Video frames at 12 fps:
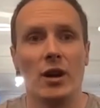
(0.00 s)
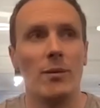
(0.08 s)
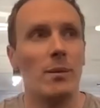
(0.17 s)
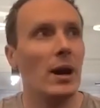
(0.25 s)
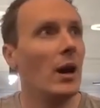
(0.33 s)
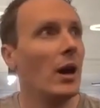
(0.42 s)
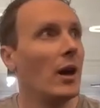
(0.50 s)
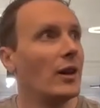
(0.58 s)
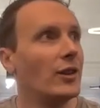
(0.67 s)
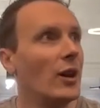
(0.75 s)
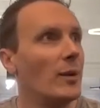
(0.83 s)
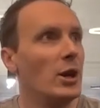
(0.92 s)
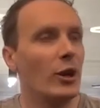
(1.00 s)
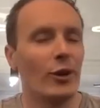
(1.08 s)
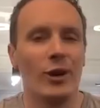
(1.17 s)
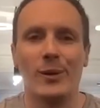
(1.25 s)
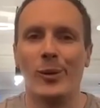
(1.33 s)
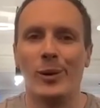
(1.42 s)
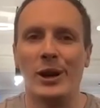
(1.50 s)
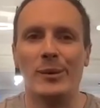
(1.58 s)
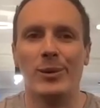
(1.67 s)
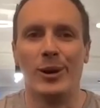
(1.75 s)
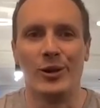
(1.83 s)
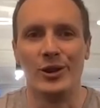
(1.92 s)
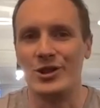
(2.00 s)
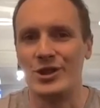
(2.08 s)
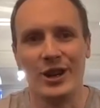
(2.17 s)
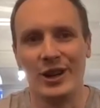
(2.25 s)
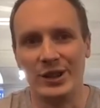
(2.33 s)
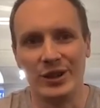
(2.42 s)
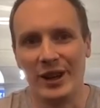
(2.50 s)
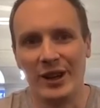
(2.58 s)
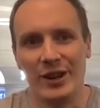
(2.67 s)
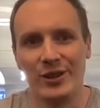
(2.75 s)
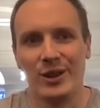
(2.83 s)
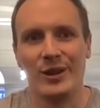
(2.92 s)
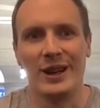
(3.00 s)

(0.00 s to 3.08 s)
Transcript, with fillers: And I've met so many incredible people on this journey on the last sort